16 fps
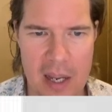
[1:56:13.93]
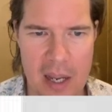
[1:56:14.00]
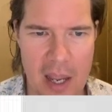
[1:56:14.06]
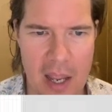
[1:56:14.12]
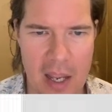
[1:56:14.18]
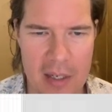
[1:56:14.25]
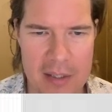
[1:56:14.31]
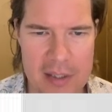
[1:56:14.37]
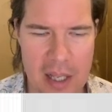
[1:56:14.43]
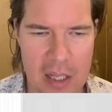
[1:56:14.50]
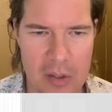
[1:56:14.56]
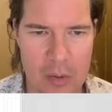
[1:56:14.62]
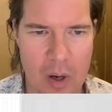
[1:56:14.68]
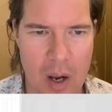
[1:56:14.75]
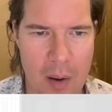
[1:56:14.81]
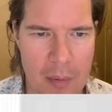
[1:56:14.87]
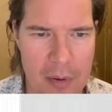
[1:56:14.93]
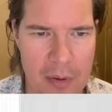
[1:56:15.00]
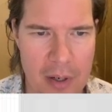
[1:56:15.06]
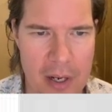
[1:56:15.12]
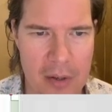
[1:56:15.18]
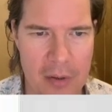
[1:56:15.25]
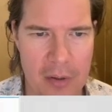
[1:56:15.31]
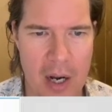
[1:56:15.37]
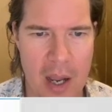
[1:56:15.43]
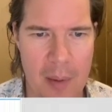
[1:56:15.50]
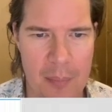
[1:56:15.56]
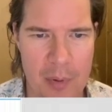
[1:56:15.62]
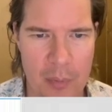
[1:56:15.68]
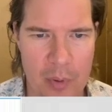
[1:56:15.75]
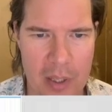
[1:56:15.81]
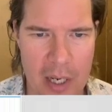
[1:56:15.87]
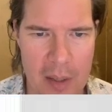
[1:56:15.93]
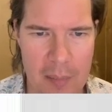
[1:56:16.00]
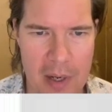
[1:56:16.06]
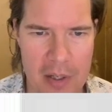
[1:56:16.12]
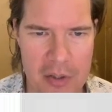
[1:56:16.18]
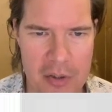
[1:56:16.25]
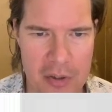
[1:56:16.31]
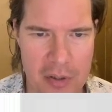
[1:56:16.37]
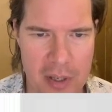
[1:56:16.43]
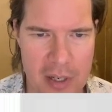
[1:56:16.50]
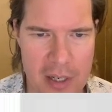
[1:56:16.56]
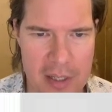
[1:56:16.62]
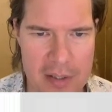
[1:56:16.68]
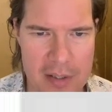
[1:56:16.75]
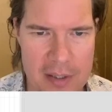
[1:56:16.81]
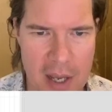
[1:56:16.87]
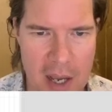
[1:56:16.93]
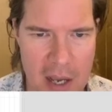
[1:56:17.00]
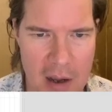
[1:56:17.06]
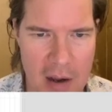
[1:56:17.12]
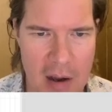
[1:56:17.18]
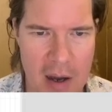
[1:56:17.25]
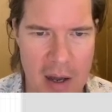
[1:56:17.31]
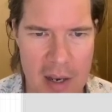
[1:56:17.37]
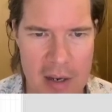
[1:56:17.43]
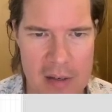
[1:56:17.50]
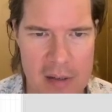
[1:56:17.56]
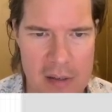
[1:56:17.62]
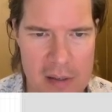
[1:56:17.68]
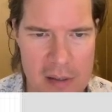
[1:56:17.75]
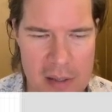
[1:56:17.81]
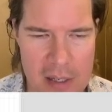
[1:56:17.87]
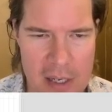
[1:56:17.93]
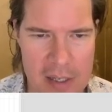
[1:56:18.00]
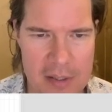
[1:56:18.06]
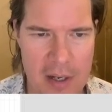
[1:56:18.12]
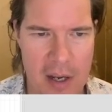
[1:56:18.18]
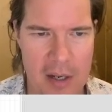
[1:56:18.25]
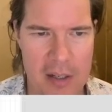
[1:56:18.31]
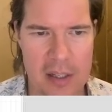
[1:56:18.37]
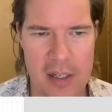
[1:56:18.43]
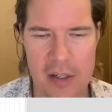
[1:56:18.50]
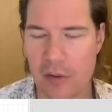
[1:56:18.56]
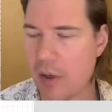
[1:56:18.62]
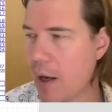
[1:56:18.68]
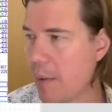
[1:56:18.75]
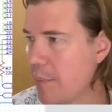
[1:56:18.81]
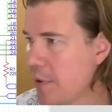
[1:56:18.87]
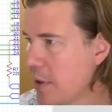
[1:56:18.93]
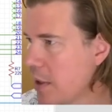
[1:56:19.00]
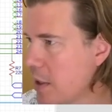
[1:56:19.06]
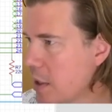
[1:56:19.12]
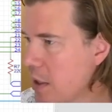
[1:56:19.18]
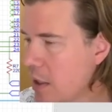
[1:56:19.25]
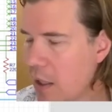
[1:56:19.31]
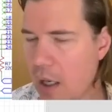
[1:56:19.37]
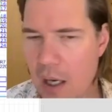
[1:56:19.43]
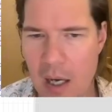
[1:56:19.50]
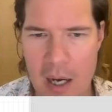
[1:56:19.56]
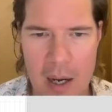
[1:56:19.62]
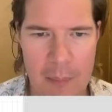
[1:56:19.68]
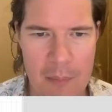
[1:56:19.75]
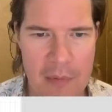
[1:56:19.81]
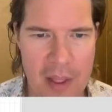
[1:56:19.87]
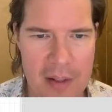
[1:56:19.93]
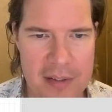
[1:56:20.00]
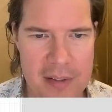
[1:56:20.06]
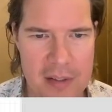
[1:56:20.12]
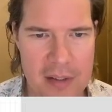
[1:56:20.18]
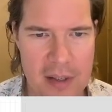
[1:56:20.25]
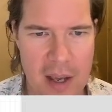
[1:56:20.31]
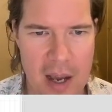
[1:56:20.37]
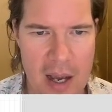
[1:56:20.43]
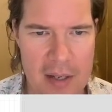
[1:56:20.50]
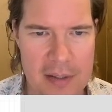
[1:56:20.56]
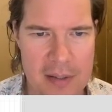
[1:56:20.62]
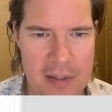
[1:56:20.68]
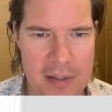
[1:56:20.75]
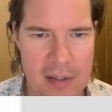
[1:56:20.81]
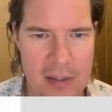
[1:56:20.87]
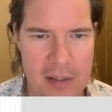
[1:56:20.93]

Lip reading: accelerometer interrupt, and we got to make sure that it's not on, it's on an interrupt that's not